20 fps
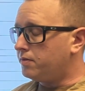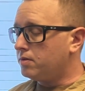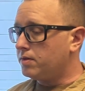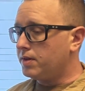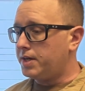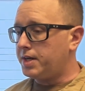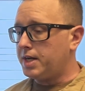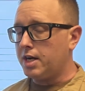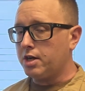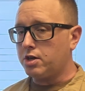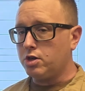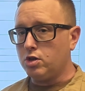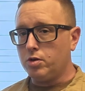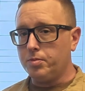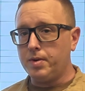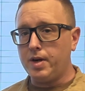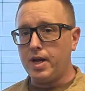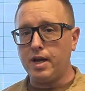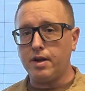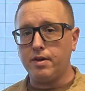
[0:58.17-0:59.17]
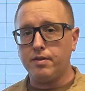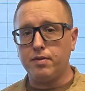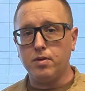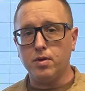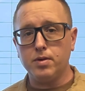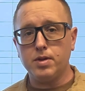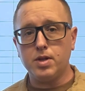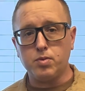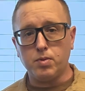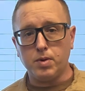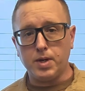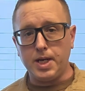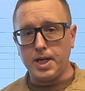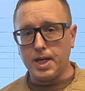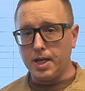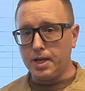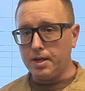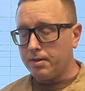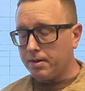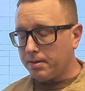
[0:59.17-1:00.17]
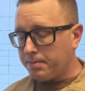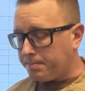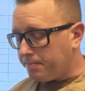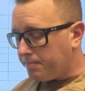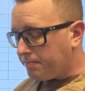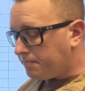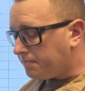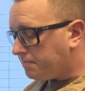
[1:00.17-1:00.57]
for the Nautical Almanac for the 29th,